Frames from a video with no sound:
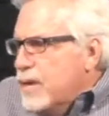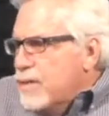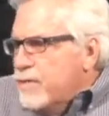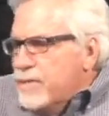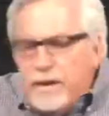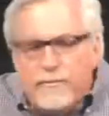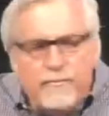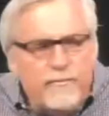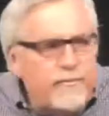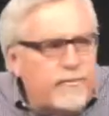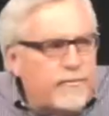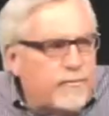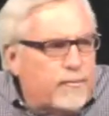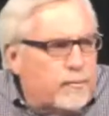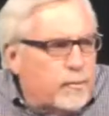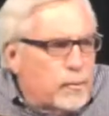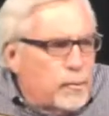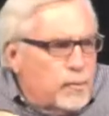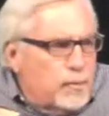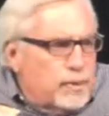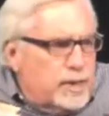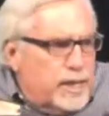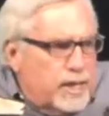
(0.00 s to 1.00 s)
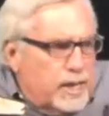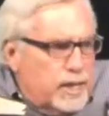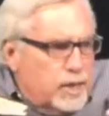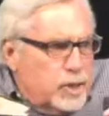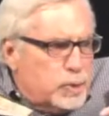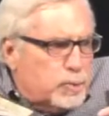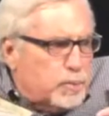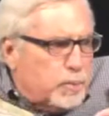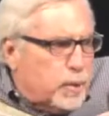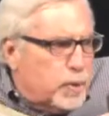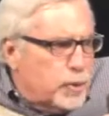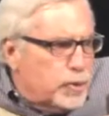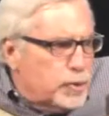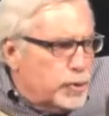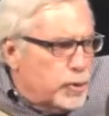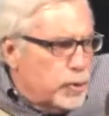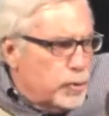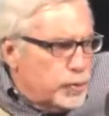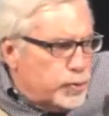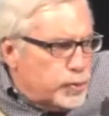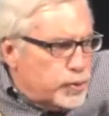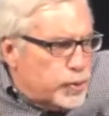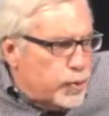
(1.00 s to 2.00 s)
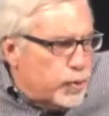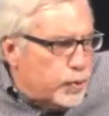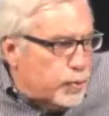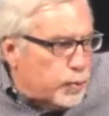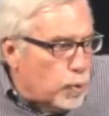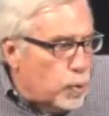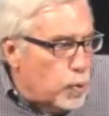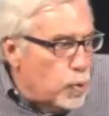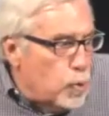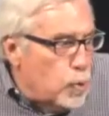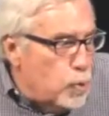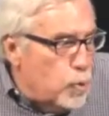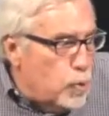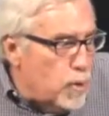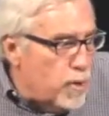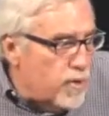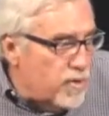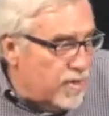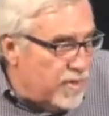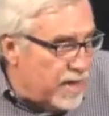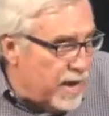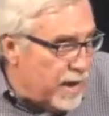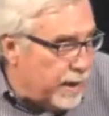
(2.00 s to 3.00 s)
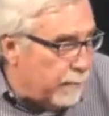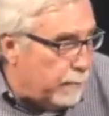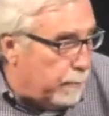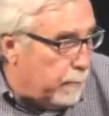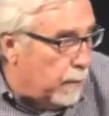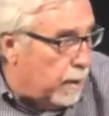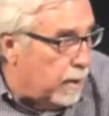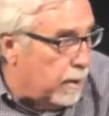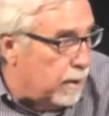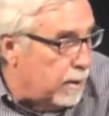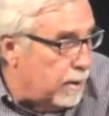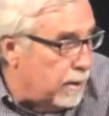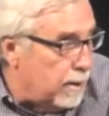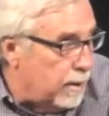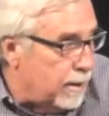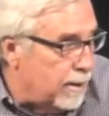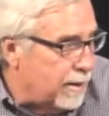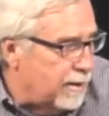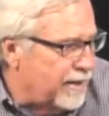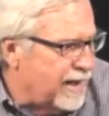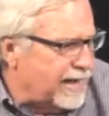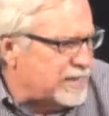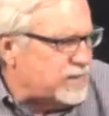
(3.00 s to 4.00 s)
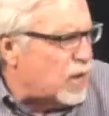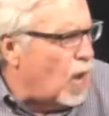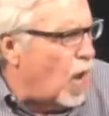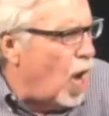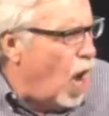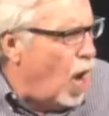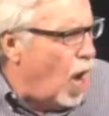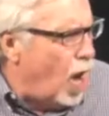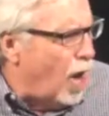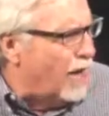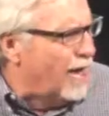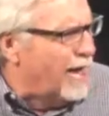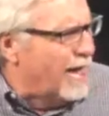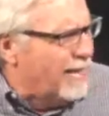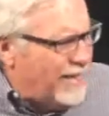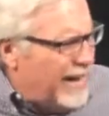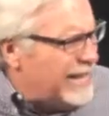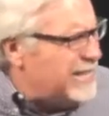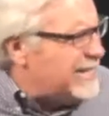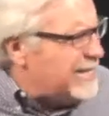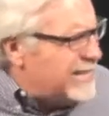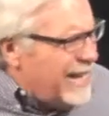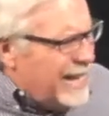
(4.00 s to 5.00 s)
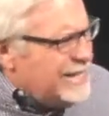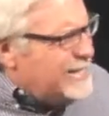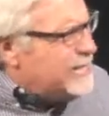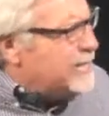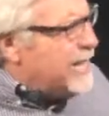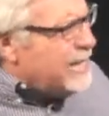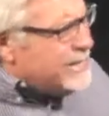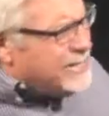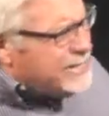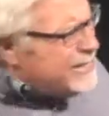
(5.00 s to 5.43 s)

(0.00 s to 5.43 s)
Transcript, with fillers: then fruit is produced through them. That's all. That's, that's, that's,